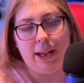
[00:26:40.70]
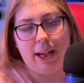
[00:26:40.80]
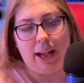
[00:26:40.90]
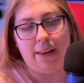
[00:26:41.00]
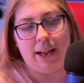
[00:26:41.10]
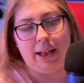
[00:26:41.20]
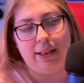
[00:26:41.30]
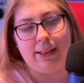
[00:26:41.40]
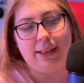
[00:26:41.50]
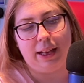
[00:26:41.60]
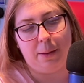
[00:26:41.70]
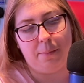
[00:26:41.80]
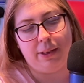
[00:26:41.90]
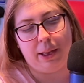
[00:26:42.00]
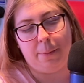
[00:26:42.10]
And then
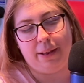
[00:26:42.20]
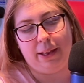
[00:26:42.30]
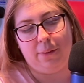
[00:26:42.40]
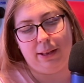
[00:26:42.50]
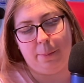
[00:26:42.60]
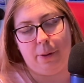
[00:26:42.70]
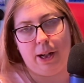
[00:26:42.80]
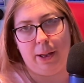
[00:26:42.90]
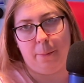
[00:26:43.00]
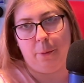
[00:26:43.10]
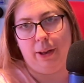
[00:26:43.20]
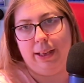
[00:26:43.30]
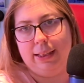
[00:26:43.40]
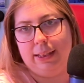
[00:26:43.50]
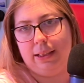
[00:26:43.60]
same type of thing with the bottom, where
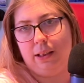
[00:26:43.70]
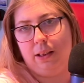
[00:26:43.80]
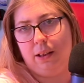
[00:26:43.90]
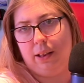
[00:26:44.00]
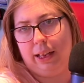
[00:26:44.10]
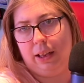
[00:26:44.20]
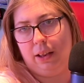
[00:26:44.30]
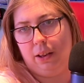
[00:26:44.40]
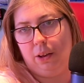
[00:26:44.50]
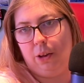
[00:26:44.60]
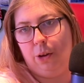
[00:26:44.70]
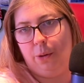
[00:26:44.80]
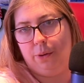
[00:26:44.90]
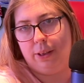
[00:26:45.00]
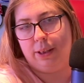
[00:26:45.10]
it's like
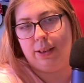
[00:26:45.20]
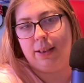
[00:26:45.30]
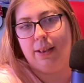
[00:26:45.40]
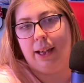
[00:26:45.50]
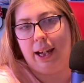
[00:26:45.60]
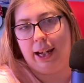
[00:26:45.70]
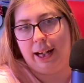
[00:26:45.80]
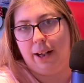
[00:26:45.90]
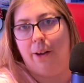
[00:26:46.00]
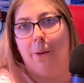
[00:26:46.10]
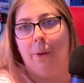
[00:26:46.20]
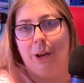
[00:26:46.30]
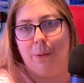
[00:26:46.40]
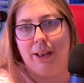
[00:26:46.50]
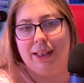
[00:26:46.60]
loose hair, what
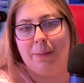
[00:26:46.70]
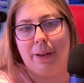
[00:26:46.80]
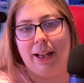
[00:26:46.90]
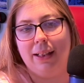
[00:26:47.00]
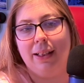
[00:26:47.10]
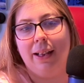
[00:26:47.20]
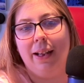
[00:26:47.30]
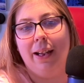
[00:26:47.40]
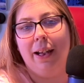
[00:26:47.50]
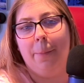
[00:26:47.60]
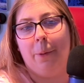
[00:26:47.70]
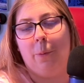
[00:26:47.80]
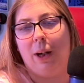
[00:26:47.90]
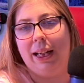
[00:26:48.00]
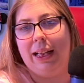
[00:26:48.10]
you would expect. But
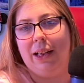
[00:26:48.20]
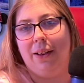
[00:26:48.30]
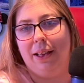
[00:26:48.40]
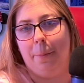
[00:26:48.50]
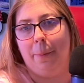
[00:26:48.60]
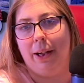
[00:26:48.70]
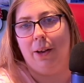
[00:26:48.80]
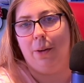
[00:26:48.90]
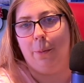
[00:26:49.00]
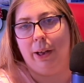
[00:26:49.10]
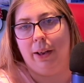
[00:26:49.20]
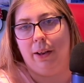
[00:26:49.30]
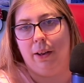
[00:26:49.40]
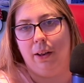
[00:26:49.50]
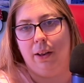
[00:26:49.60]
right here in the middle,
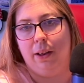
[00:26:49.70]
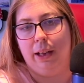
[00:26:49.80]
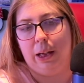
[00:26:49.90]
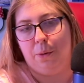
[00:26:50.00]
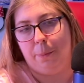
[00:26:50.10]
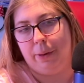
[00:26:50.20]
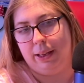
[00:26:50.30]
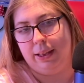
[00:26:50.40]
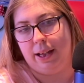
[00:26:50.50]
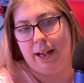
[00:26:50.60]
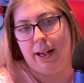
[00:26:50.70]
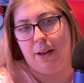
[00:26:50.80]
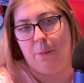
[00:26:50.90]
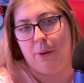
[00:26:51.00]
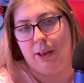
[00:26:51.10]
where it would be tied
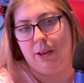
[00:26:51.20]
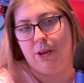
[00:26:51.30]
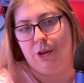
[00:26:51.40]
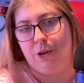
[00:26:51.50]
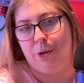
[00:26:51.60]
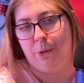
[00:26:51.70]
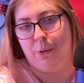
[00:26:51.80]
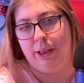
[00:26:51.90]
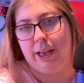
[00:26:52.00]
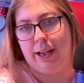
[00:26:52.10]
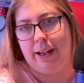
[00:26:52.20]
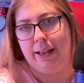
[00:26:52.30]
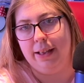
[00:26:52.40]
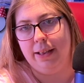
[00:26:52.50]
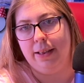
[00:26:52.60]
with two
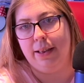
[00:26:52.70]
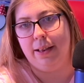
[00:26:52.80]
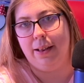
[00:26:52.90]
ties,